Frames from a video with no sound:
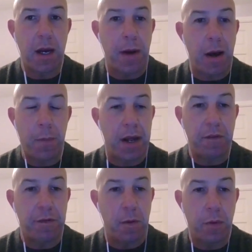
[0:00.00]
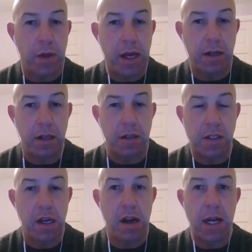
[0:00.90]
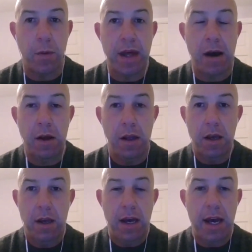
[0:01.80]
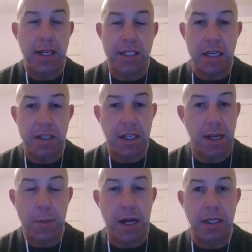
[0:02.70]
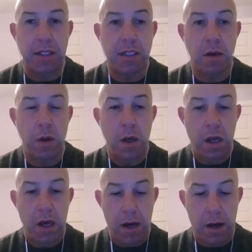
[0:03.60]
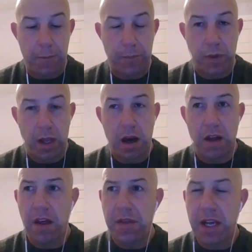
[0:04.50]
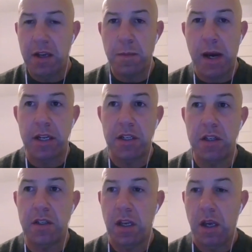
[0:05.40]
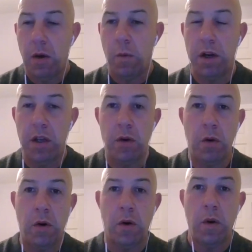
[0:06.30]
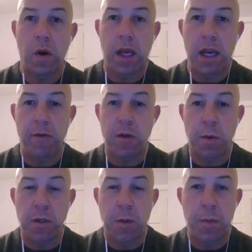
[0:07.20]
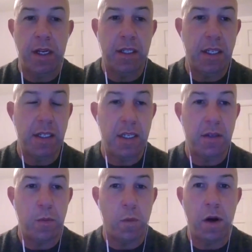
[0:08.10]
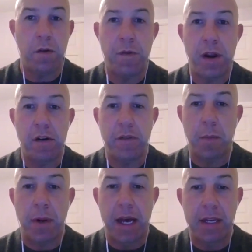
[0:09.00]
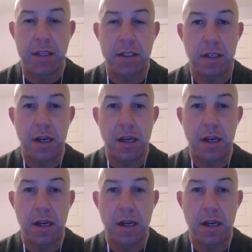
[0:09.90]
about playing football then, and certainly without any testing in place. So I think as managers, one of your key responsibilities is welfare of your players,